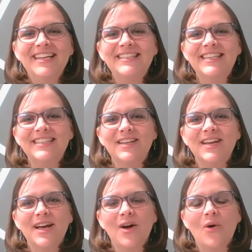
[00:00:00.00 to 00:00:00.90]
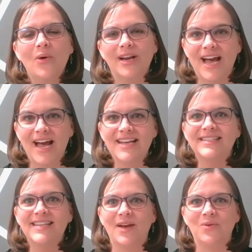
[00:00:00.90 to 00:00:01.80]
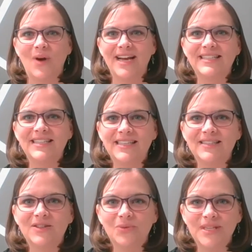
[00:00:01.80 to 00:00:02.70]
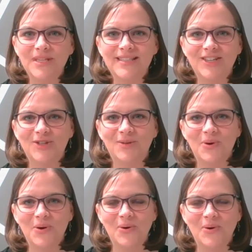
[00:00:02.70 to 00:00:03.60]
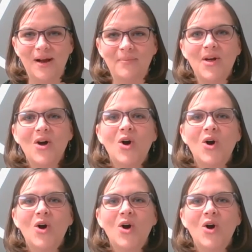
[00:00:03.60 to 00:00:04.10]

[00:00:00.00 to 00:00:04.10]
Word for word: to get to organize and write this three session program.